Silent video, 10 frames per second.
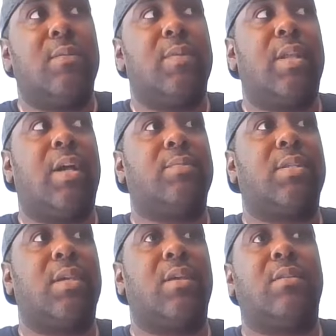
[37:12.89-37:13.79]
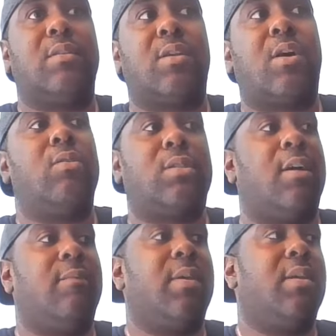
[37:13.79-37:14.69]
You know what I'm saying? Coach
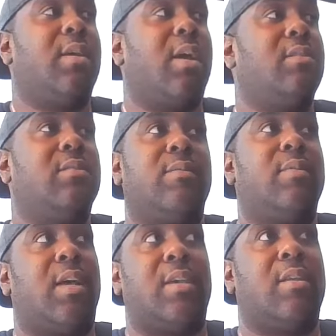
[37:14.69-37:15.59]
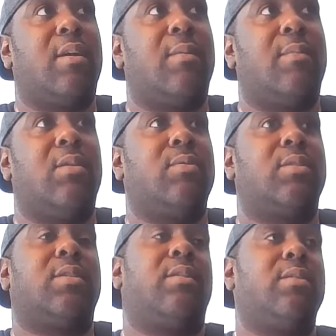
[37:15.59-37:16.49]
loved me. I love that. Like, you know what I mean? He was
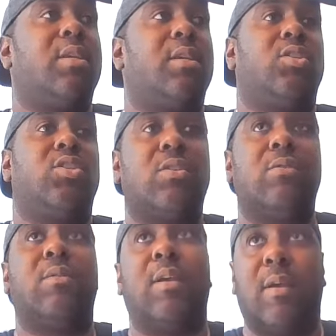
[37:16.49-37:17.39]
just like, yo, this kid could shoot.